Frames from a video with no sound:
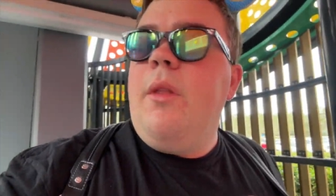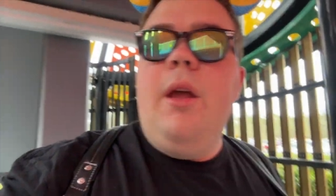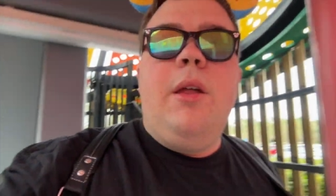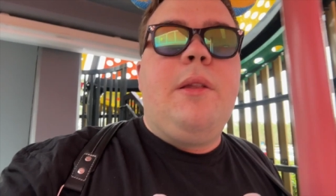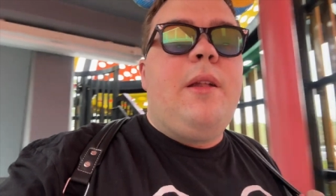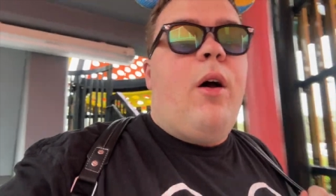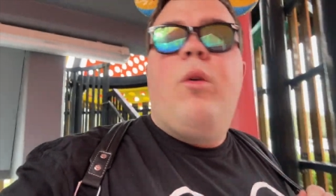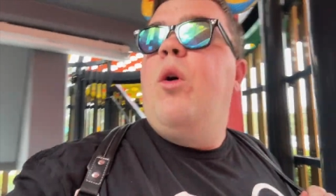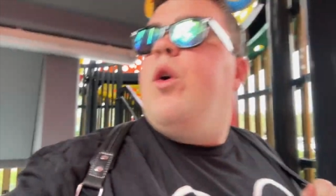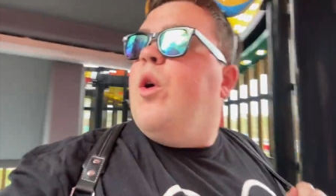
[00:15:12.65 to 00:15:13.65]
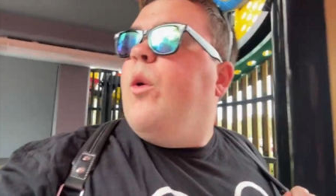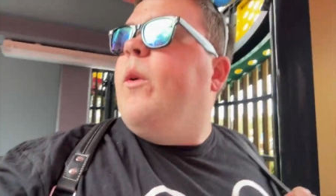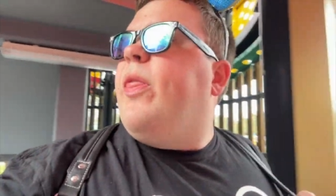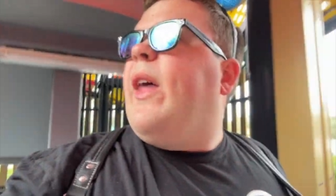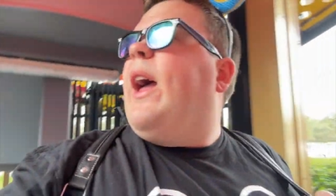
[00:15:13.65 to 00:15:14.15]
So
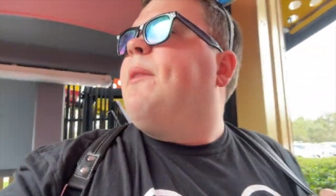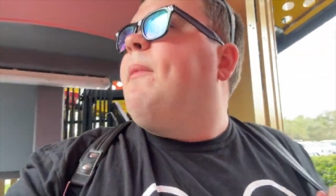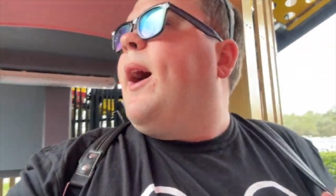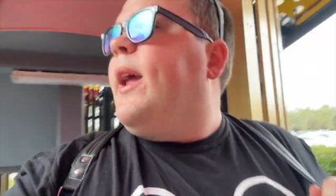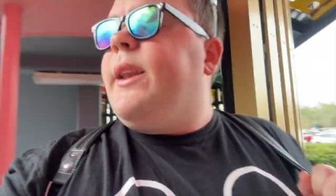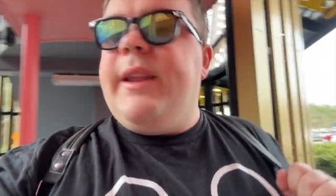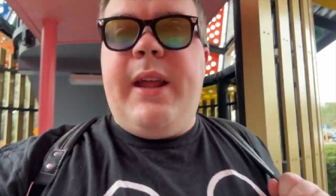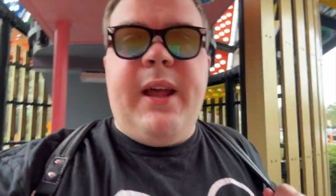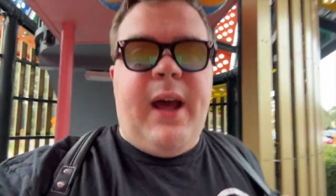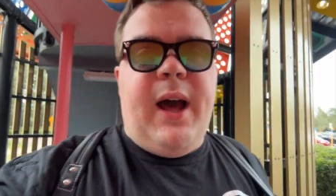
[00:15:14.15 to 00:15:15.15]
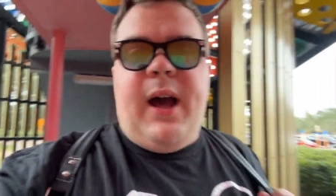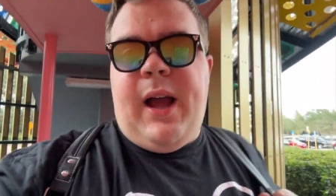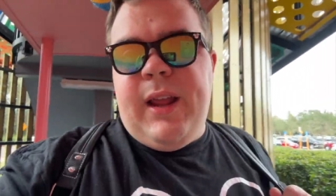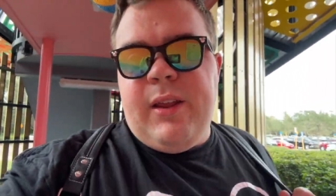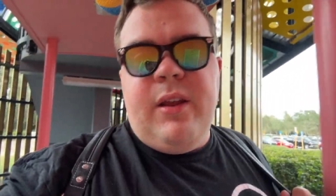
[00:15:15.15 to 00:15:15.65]
with that in mind, I